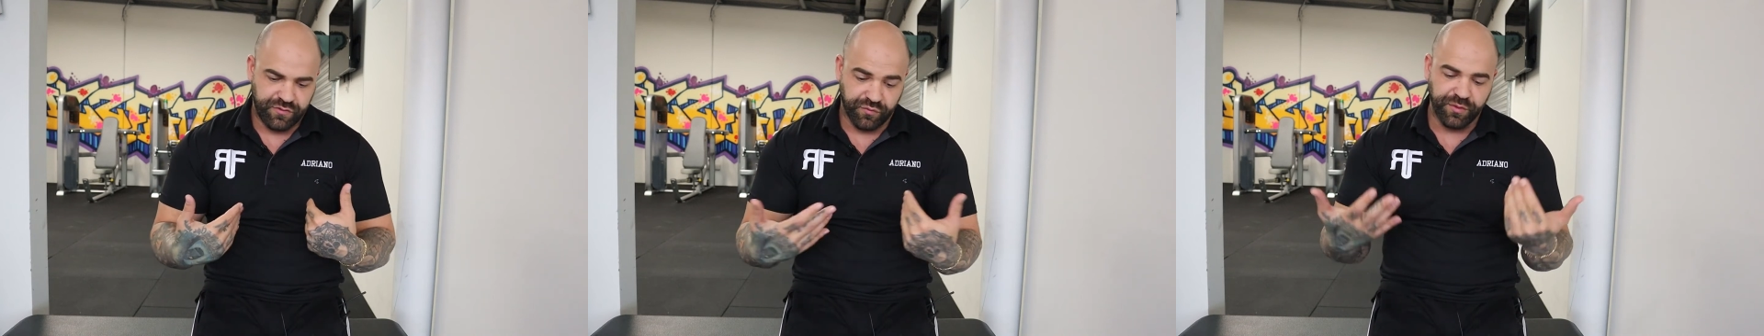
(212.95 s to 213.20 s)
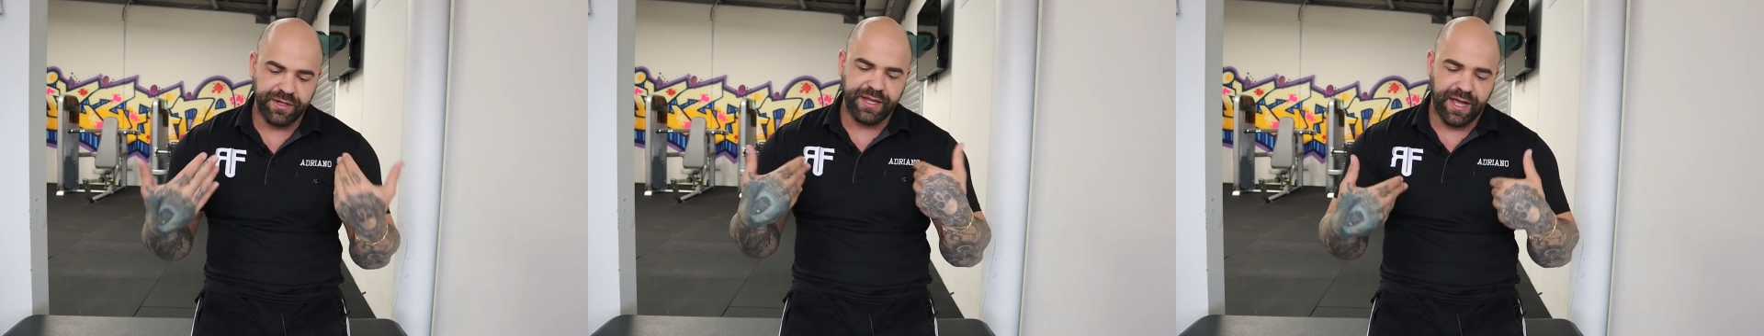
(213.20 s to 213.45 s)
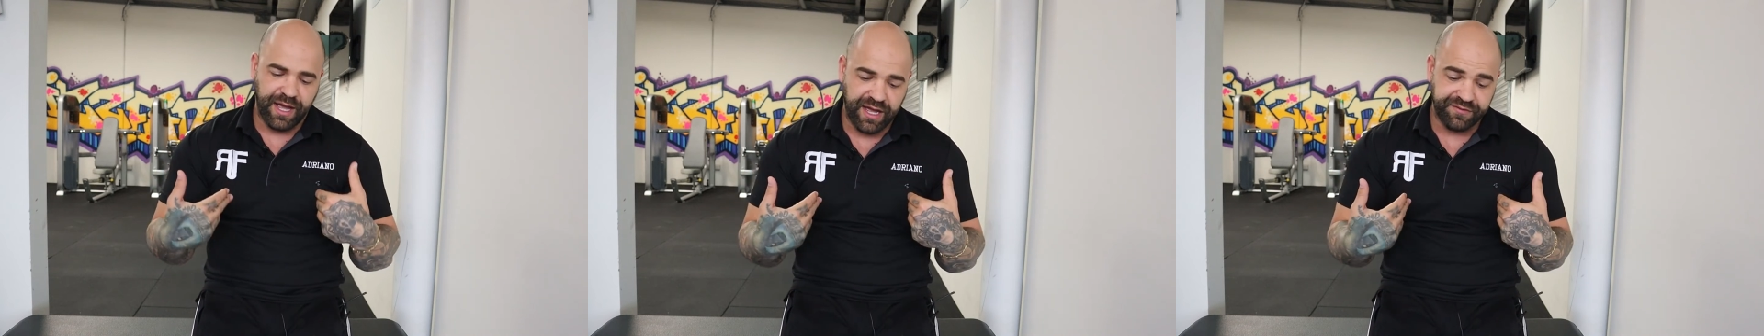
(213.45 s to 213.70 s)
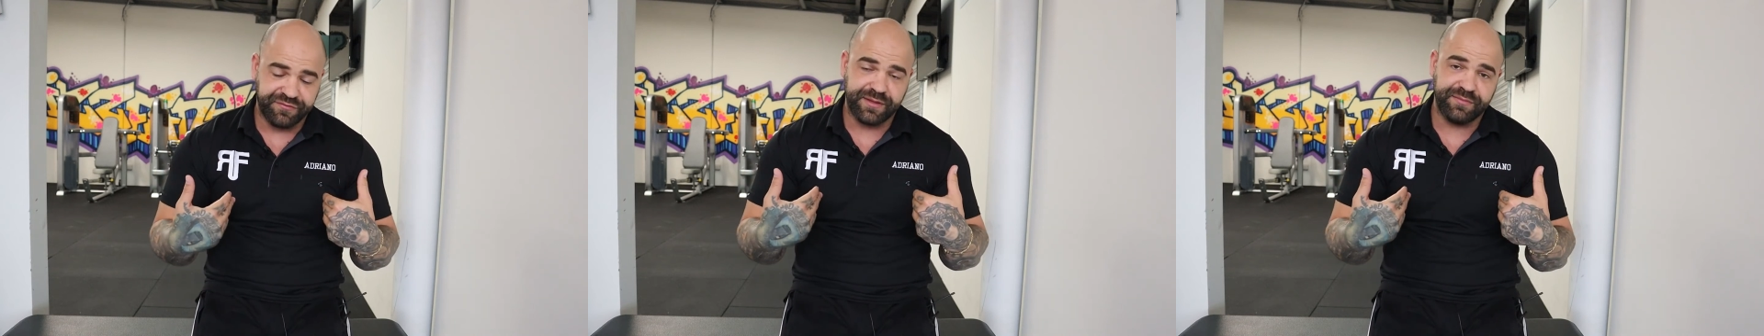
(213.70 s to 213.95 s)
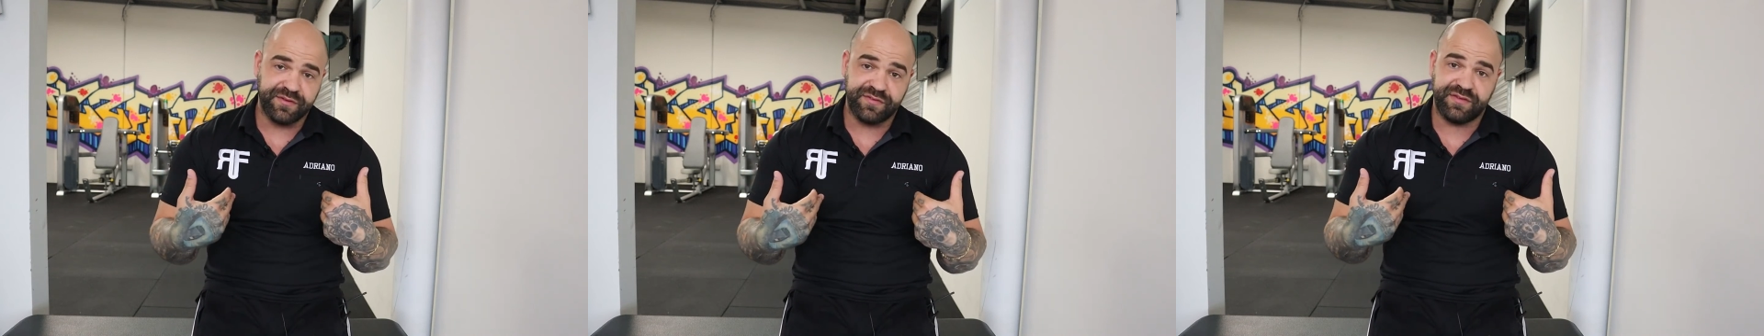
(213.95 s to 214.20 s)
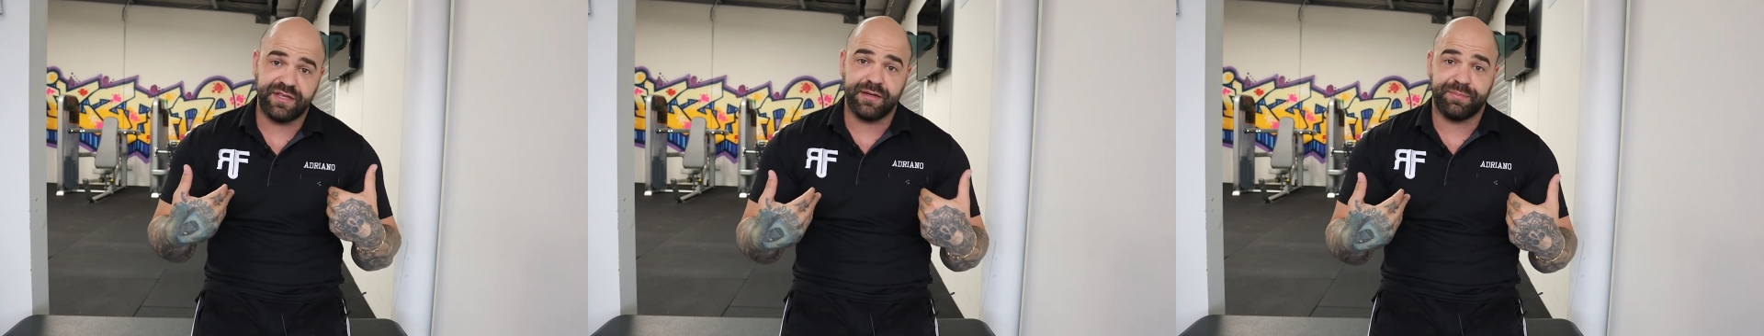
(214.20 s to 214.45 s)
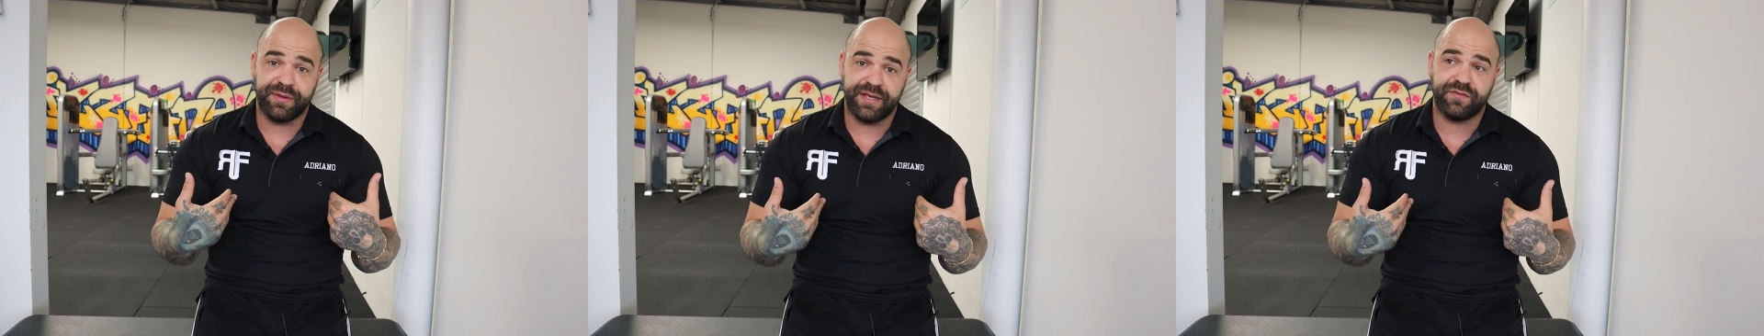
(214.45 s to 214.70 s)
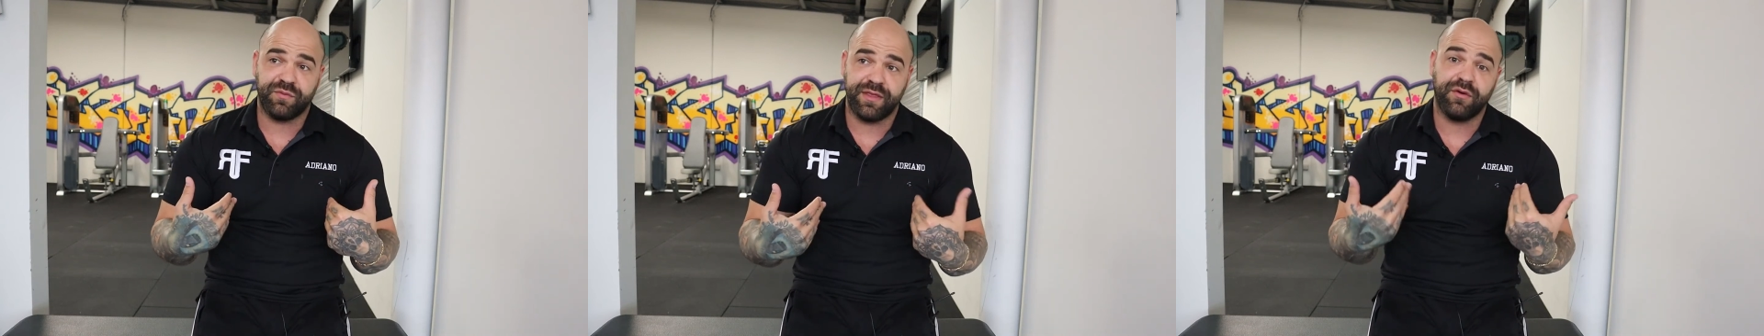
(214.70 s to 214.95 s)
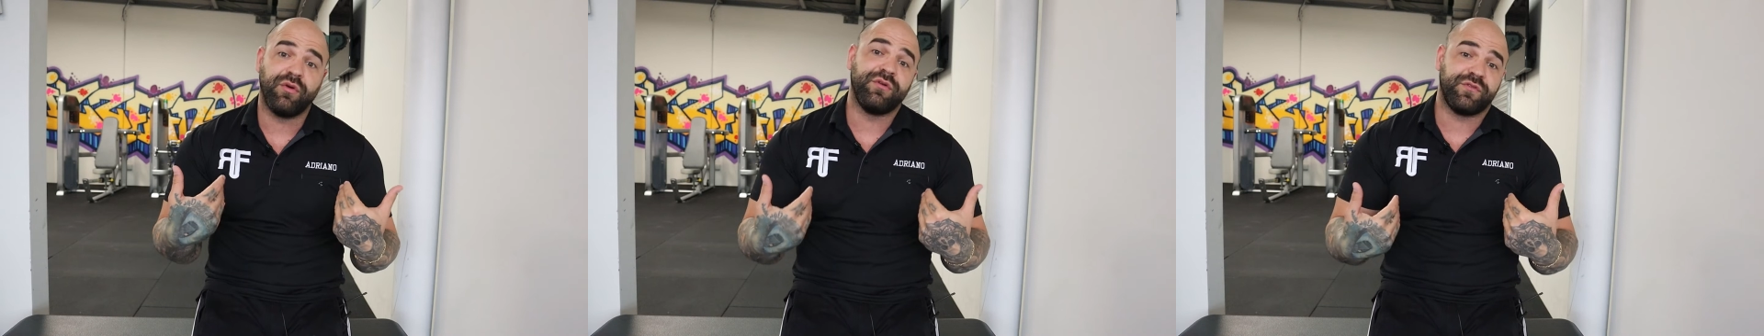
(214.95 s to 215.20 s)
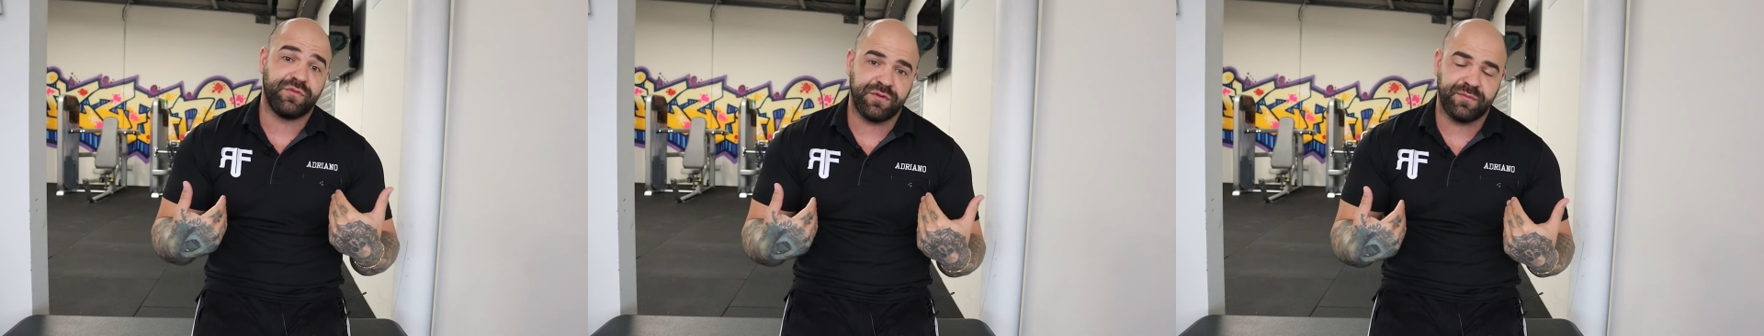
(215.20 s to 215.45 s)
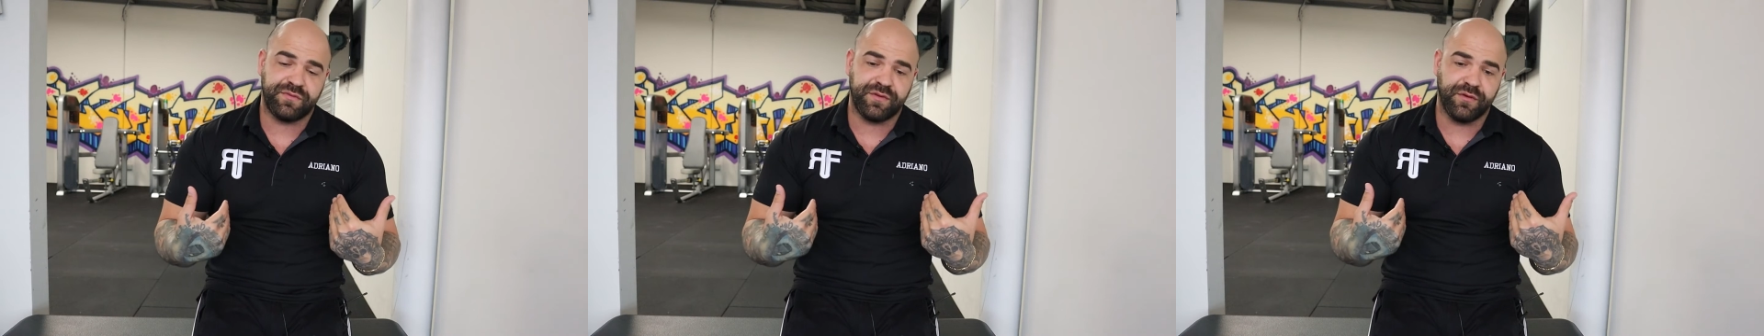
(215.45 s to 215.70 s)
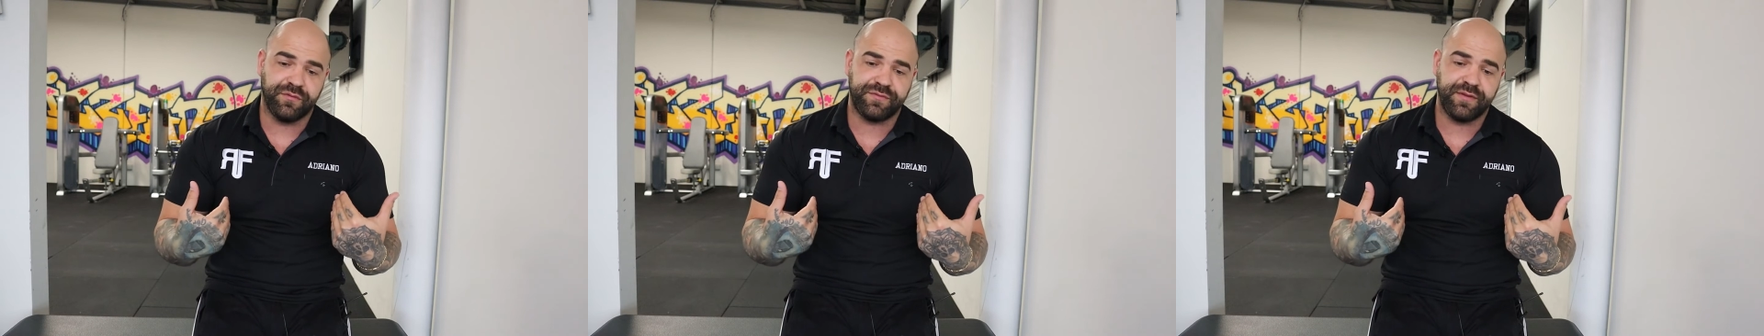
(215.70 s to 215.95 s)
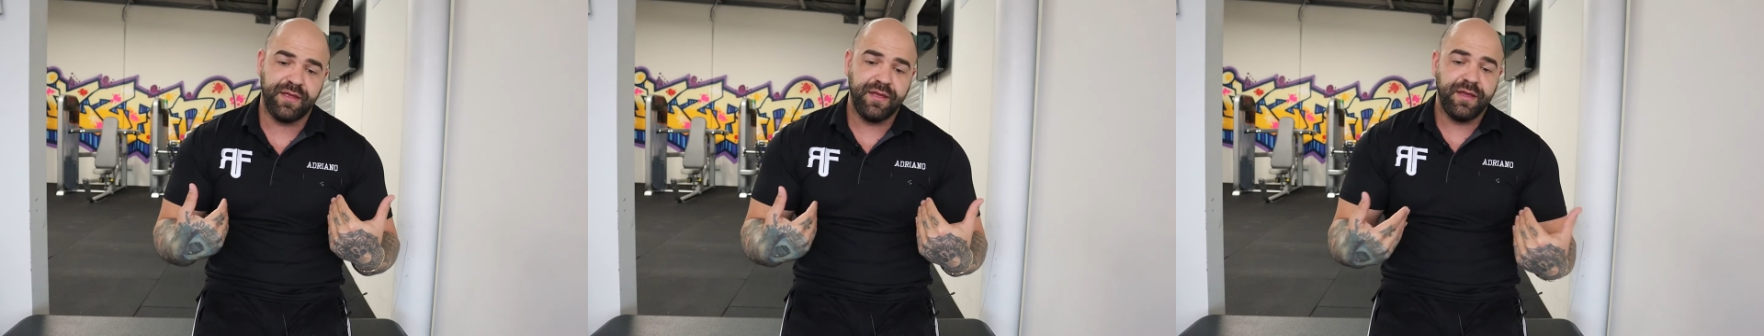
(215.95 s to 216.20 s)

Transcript: It's really hard for them to sit in a place where they're honest with themselves